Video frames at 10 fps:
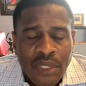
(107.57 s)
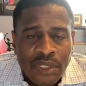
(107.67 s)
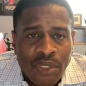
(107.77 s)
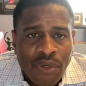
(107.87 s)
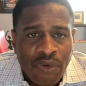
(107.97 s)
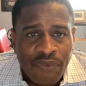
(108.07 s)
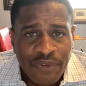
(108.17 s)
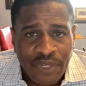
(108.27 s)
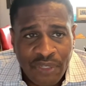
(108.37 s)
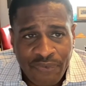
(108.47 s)
So
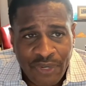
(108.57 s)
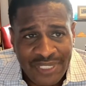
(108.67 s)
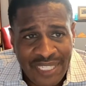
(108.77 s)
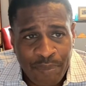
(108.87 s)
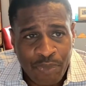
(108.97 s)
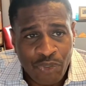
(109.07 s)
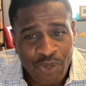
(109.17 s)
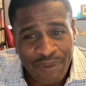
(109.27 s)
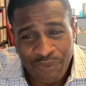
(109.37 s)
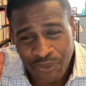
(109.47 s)
for example,
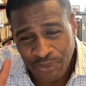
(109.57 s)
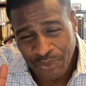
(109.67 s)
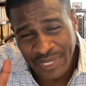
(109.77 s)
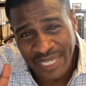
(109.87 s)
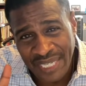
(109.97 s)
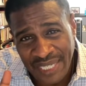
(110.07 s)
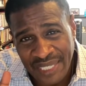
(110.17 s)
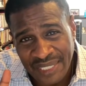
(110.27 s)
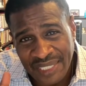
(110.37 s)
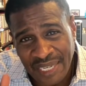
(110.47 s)
you have
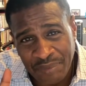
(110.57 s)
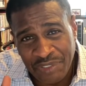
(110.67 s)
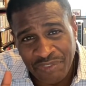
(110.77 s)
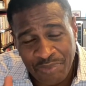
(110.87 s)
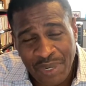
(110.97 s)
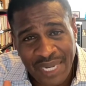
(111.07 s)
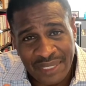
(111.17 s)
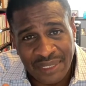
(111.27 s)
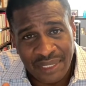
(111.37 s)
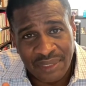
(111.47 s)
three types of
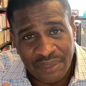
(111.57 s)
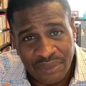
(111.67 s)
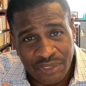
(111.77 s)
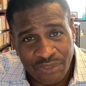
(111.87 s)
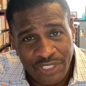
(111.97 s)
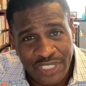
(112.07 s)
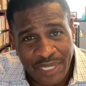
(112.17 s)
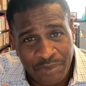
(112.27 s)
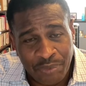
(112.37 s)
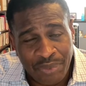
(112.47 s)
processors.
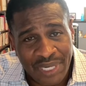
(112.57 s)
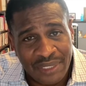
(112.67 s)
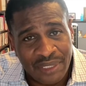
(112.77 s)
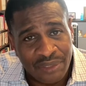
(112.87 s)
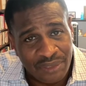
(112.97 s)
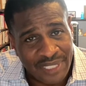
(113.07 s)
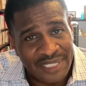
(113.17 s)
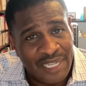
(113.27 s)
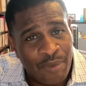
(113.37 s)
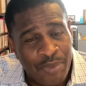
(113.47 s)

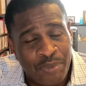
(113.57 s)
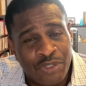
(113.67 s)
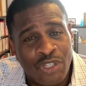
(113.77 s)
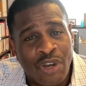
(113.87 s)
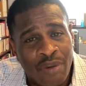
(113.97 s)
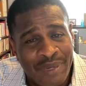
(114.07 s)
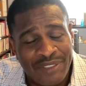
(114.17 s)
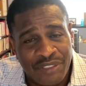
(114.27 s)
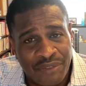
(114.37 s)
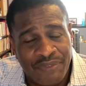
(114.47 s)
That's how people talk
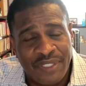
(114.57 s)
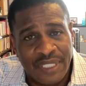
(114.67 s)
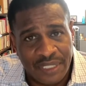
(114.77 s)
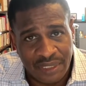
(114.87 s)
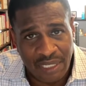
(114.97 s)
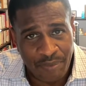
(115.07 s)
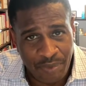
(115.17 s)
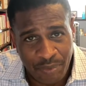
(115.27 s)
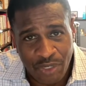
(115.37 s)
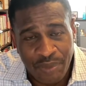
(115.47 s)
about their feelings, how
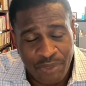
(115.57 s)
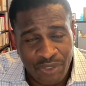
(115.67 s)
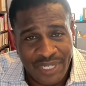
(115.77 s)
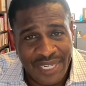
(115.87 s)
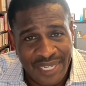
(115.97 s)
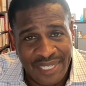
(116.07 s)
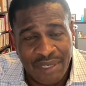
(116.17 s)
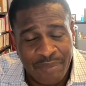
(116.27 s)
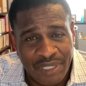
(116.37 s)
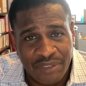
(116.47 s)
people communicate
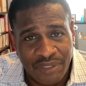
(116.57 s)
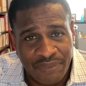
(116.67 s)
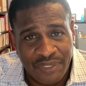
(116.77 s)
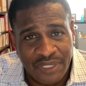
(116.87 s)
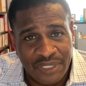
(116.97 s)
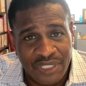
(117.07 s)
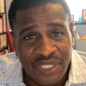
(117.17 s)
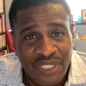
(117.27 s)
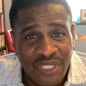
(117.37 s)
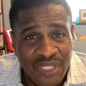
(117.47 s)
about their feelings.
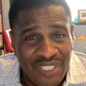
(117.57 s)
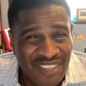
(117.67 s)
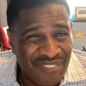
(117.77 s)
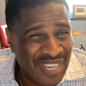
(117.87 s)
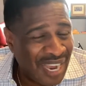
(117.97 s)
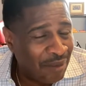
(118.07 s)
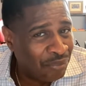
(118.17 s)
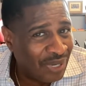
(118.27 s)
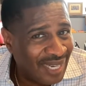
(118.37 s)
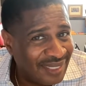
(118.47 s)
You have
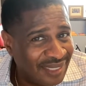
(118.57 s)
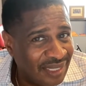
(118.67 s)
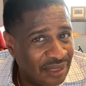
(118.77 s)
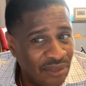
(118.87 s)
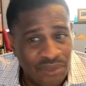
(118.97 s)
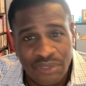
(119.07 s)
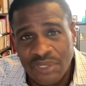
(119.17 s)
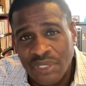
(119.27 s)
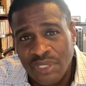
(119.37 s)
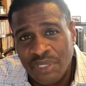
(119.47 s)
non-processors,
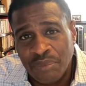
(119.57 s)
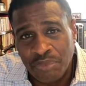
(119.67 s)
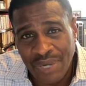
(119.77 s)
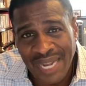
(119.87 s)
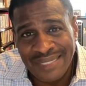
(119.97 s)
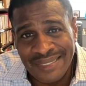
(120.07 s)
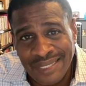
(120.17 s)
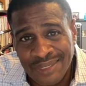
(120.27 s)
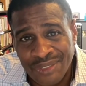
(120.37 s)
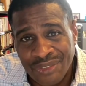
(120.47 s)

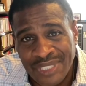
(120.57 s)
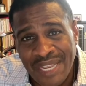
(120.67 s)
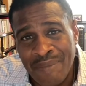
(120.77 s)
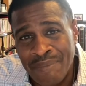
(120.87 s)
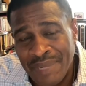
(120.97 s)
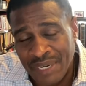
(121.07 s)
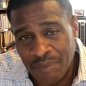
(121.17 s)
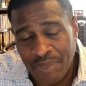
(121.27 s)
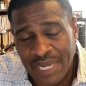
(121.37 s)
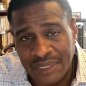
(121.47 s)
processors, and
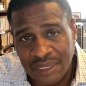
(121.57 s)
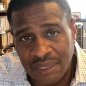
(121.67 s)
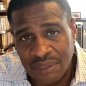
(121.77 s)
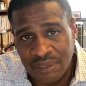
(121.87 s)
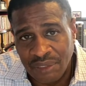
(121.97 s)
metaprocessors.